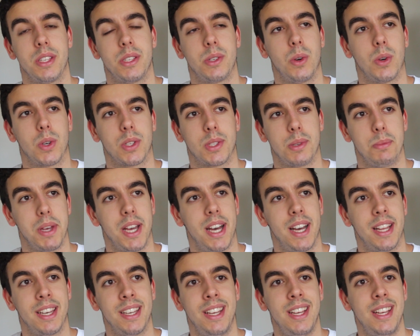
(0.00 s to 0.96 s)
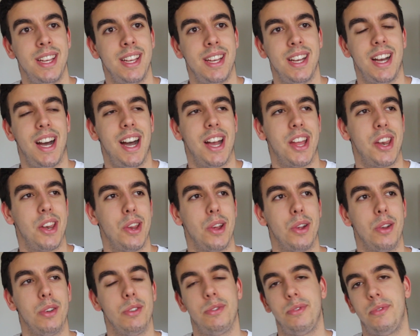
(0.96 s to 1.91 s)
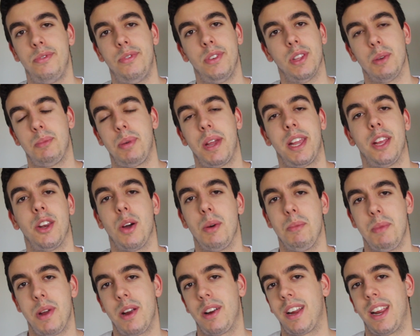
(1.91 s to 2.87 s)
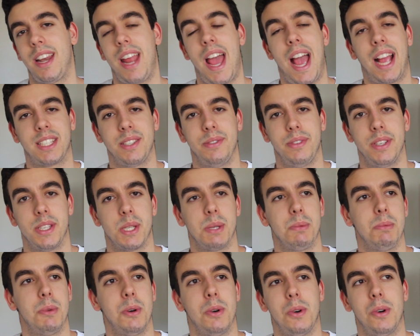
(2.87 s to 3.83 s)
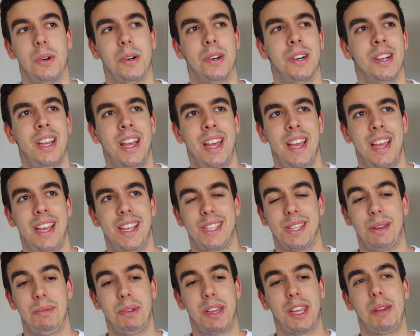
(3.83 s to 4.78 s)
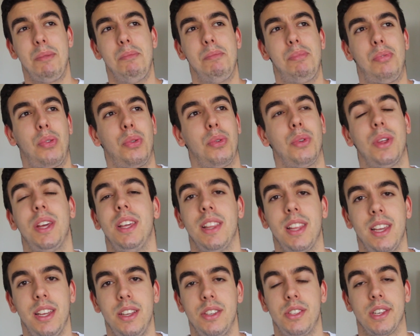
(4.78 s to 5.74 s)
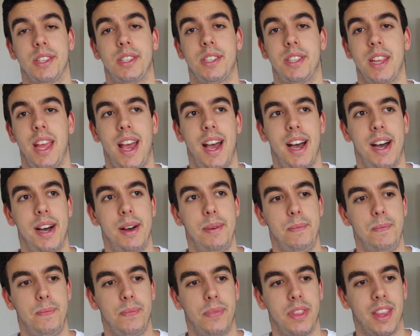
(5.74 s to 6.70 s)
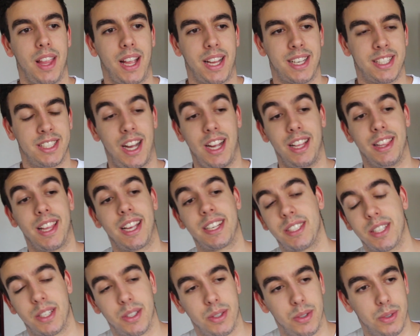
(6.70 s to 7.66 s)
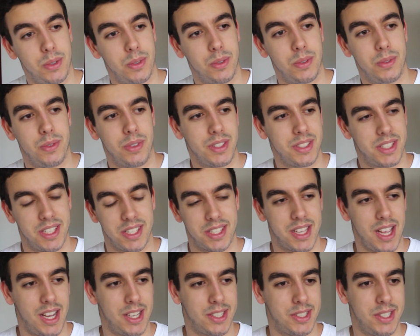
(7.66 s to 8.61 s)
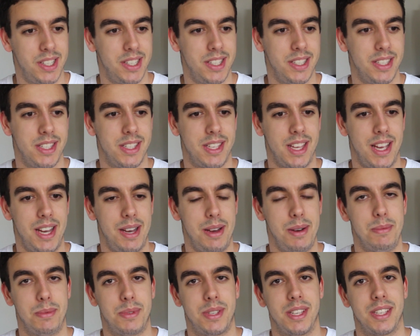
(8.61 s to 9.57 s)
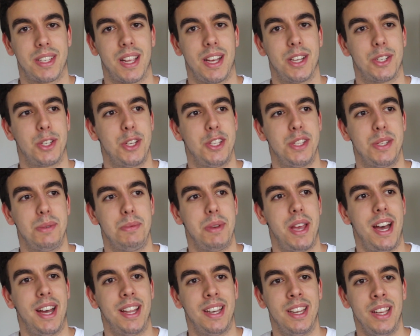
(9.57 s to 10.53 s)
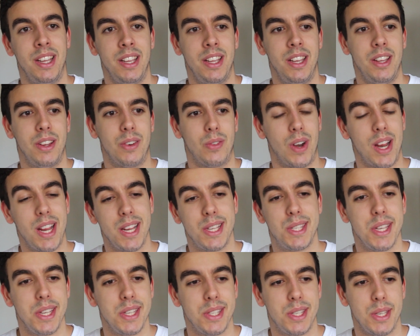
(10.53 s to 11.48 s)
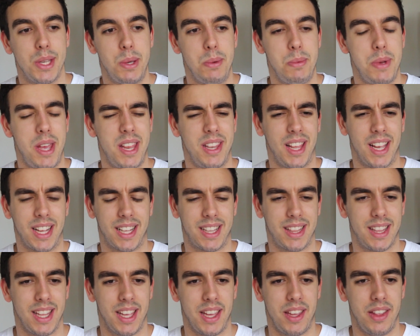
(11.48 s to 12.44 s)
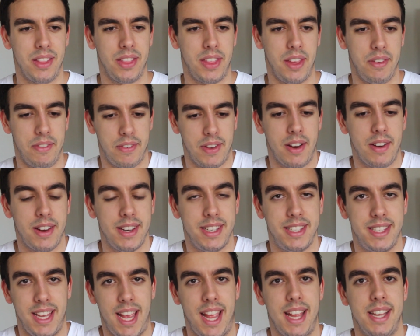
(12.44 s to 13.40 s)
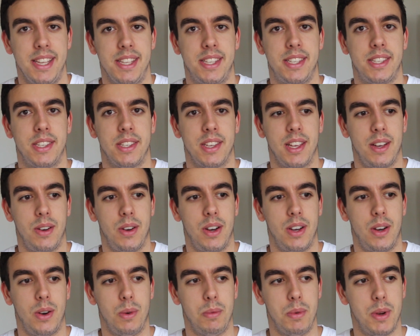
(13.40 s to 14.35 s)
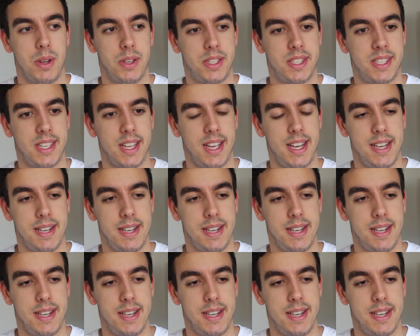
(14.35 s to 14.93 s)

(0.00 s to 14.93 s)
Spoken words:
that talks about, I don't know, Filipino-American activism or something completely just like dialectical discussions, discussions about racism, and like they're very dense, almost